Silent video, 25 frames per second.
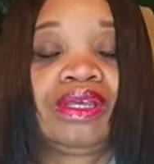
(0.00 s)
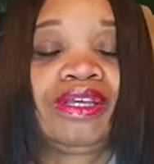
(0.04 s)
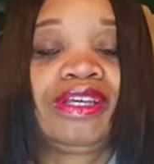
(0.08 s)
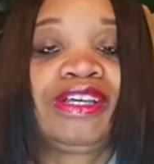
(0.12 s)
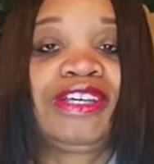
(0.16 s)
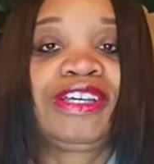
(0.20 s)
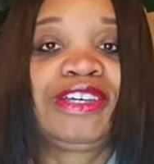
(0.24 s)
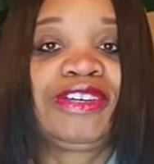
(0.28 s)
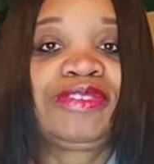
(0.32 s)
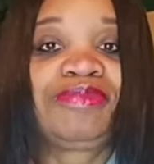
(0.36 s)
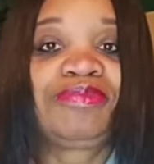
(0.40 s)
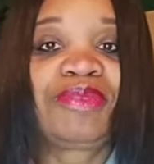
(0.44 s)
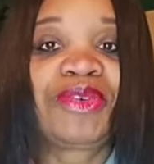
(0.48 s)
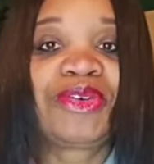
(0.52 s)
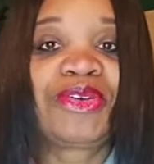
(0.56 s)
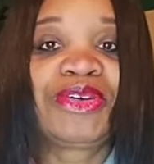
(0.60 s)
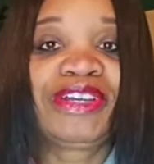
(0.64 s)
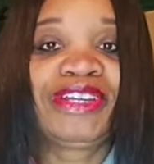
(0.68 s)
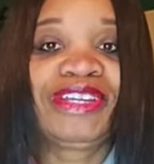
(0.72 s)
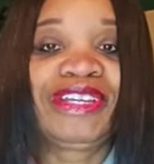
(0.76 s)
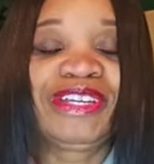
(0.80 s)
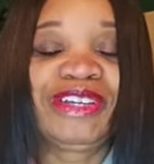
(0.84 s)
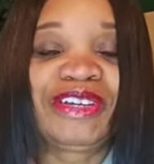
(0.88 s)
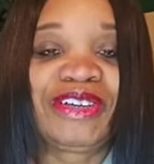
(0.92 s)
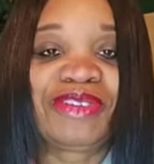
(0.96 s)
Good
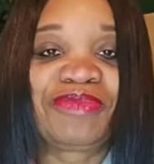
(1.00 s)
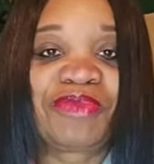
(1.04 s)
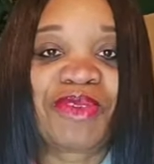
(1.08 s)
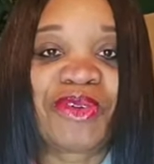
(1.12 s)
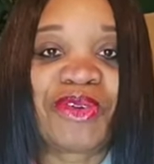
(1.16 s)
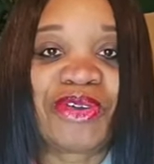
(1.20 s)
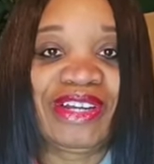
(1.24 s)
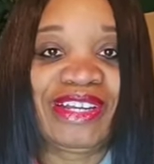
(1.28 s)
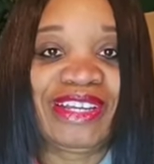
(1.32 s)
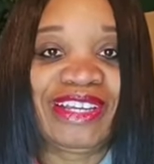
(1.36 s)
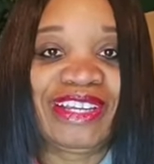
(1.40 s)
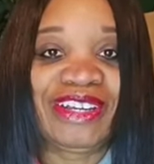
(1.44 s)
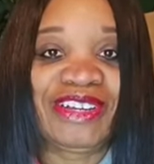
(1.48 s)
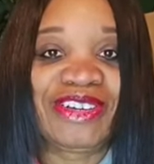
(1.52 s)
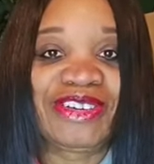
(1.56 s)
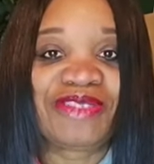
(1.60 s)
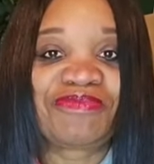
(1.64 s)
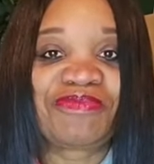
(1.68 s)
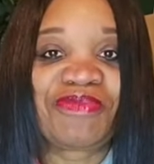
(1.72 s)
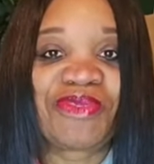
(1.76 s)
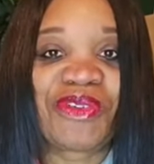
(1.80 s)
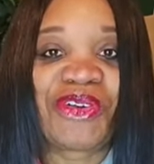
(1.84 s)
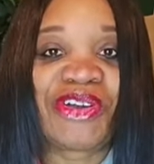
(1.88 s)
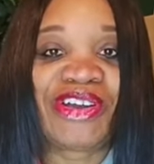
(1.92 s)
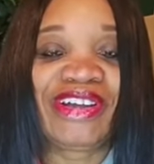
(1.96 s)
morning, good morning, good
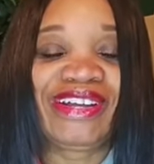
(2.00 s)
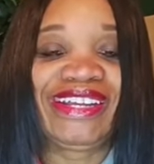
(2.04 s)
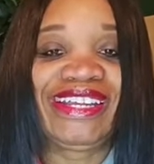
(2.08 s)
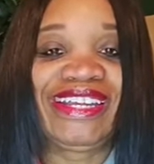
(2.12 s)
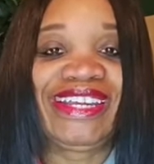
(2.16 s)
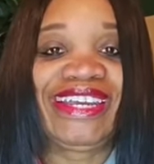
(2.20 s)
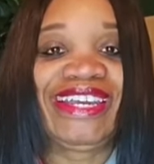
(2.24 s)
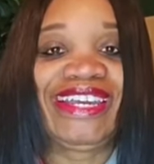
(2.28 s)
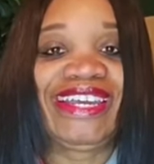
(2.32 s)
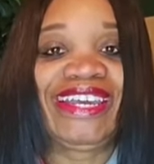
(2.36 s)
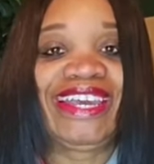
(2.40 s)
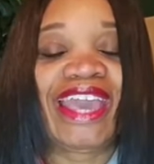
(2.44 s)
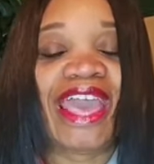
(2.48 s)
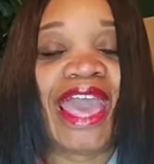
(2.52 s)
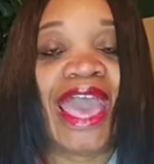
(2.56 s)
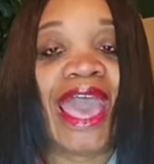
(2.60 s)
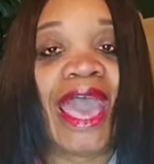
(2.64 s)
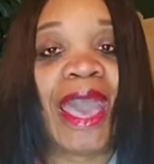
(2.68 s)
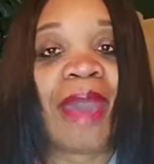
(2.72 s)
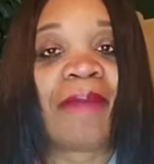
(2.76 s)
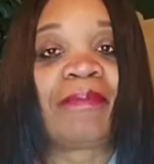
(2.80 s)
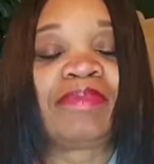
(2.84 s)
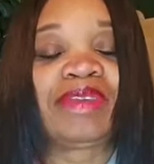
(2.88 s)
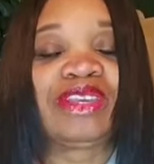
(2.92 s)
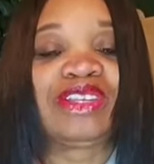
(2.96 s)
morning.
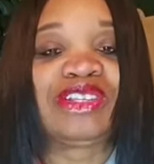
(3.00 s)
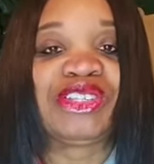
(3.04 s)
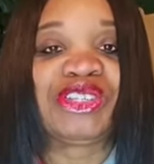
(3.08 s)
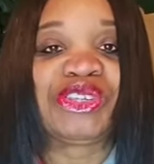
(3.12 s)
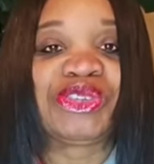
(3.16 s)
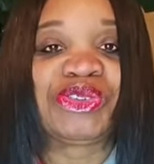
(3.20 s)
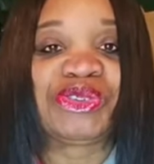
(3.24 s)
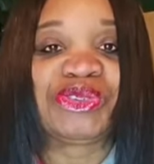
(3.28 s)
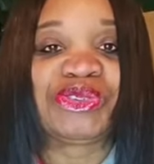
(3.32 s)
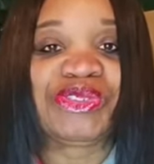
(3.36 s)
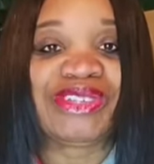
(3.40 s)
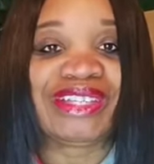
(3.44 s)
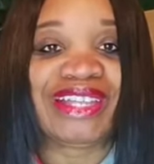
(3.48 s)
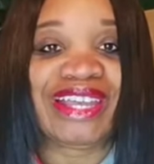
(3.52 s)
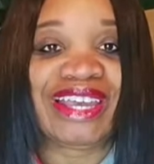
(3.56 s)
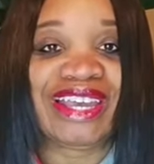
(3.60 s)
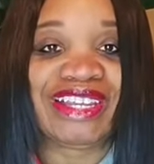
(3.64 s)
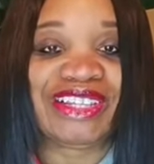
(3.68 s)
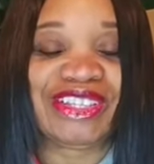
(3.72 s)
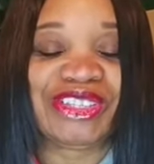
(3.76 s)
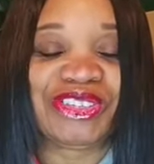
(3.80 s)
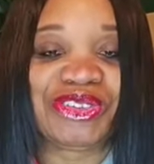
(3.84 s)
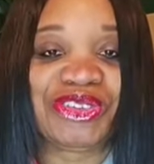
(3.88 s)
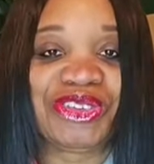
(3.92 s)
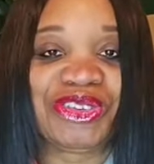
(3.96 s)
Happy
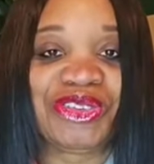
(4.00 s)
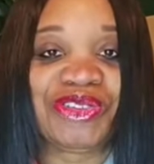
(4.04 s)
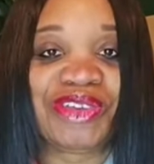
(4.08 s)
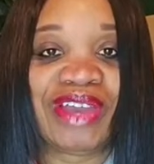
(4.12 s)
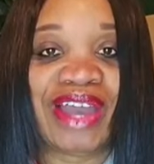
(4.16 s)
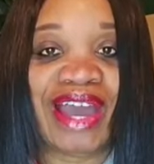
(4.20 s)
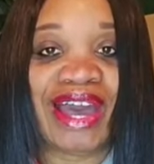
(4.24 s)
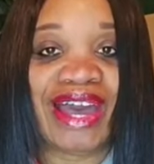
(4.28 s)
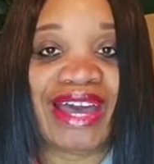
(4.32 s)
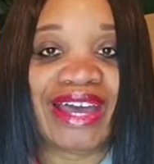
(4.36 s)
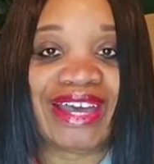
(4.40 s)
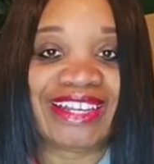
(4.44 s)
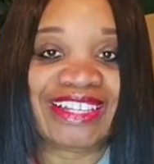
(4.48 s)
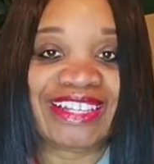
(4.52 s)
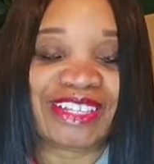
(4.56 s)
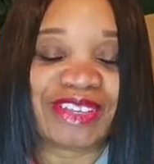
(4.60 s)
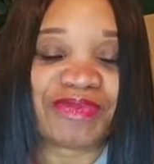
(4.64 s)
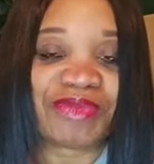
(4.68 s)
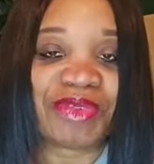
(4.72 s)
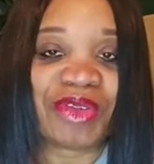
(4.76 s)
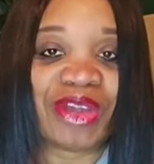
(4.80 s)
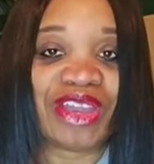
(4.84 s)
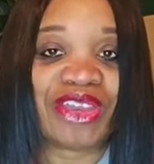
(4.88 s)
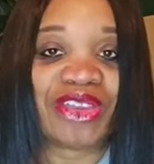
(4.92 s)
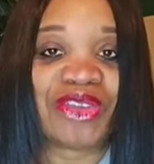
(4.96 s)
Tuesday to you guys. I
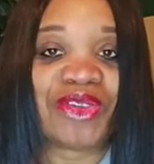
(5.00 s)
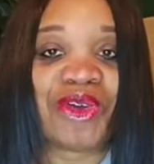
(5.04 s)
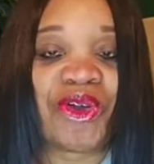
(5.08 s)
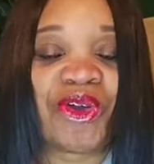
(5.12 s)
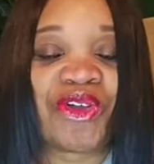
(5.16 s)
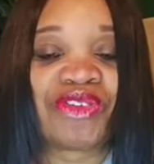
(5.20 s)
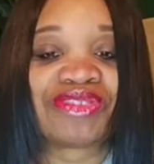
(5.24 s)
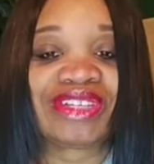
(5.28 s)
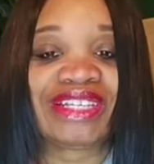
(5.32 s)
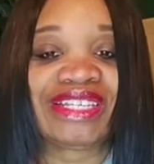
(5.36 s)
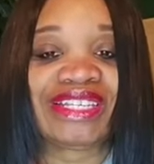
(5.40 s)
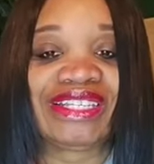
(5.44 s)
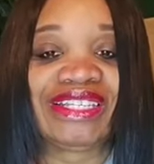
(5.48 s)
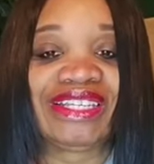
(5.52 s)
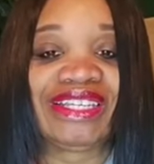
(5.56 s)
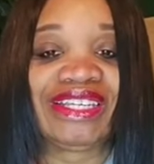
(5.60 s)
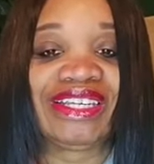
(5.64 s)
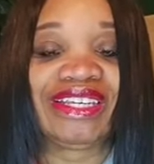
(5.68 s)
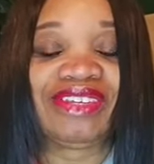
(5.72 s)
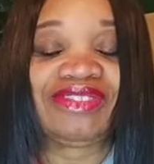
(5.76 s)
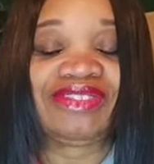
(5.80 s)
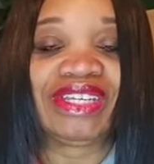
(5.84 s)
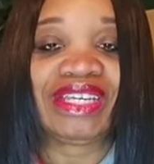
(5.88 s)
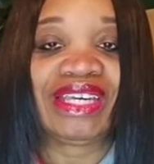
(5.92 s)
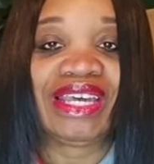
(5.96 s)
pray you all
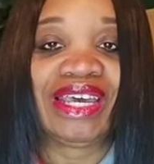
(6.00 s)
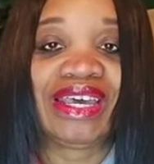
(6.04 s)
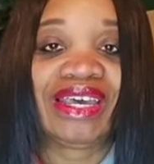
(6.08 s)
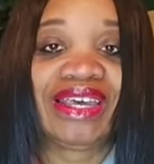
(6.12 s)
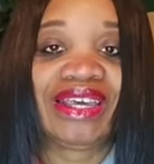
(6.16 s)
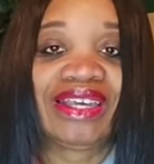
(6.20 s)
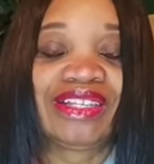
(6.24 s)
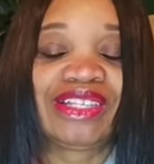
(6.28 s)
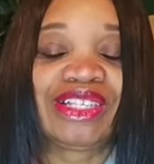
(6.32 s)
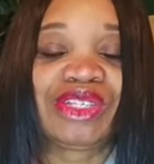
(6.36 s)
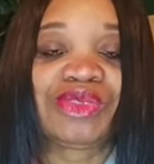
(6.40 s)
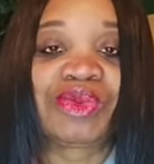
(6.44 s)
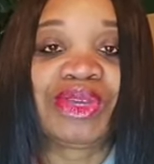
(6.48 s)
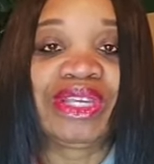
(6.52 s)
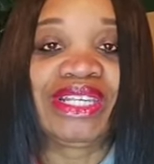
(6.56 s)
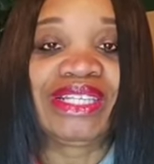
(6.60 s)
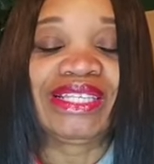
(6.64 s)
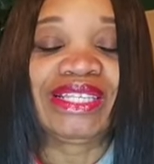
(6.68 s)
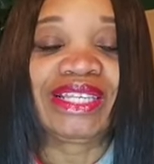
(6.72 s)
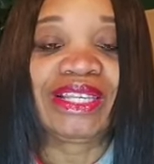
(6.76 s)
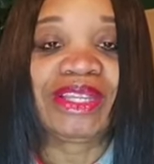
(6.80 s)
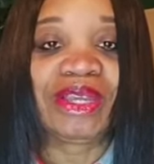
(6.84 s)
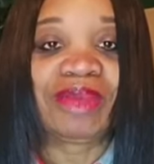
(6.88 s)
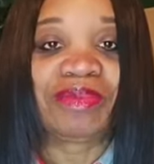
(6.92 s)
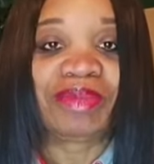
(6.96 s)
received sweet
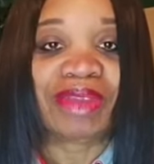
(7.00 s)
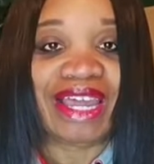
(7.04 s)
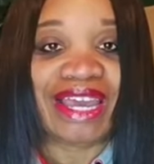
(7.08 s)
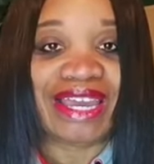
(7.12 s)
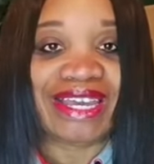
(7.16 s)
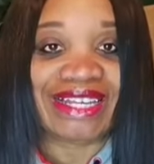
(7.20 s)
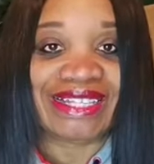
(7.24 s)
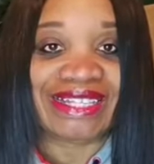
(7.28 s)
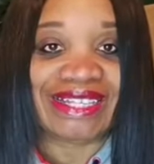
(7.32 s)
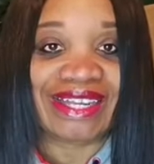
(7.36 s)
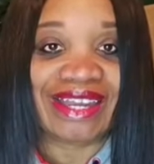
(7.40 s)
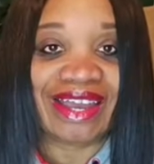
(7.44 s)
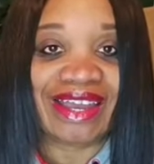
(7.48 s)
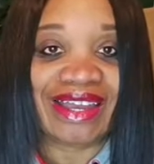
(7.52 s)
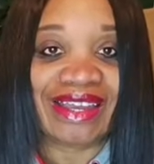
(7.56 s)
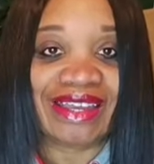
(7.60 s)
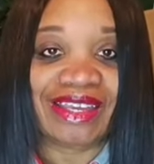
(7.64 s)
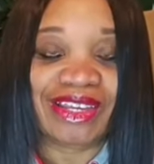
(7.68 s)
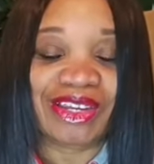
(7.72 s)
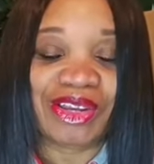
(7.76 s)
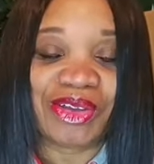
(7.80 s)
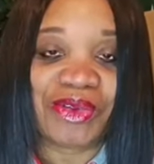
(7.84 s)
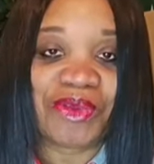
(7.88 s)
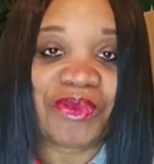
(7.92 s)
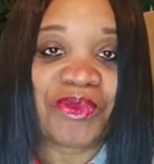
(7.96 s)
sleep last night.